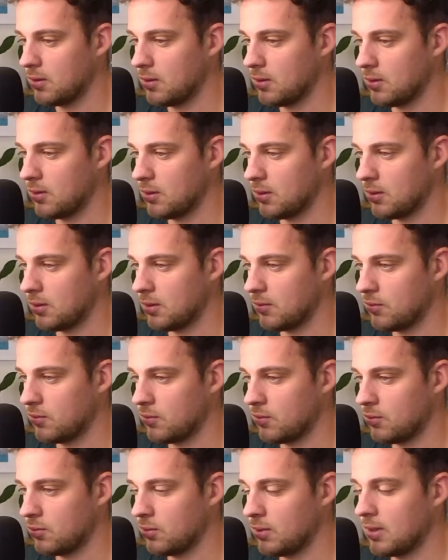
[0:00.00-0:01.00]
Yeah, I have to
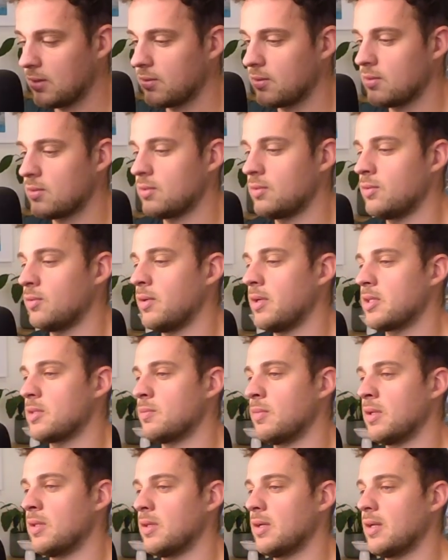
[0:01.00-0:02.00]
do that, because otherwise
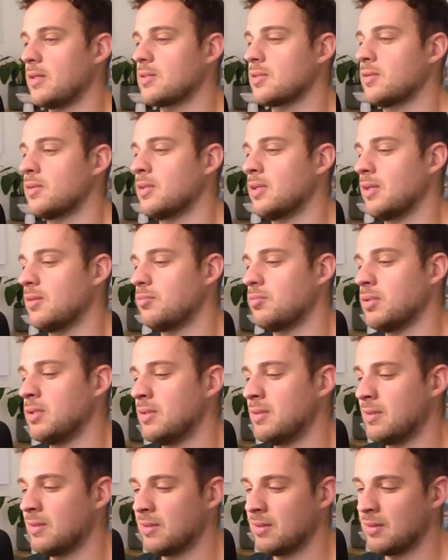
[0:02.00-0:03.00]
my knight's gonna get
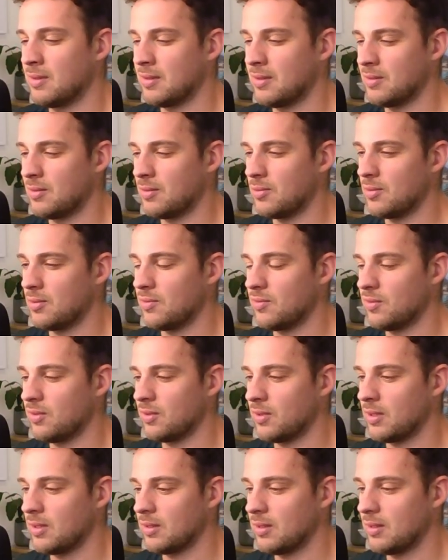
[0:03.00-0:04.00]
pinned, and I don't really feel
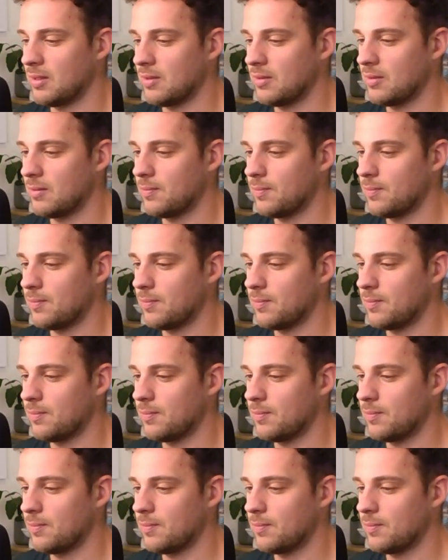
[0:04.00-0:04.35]
like that.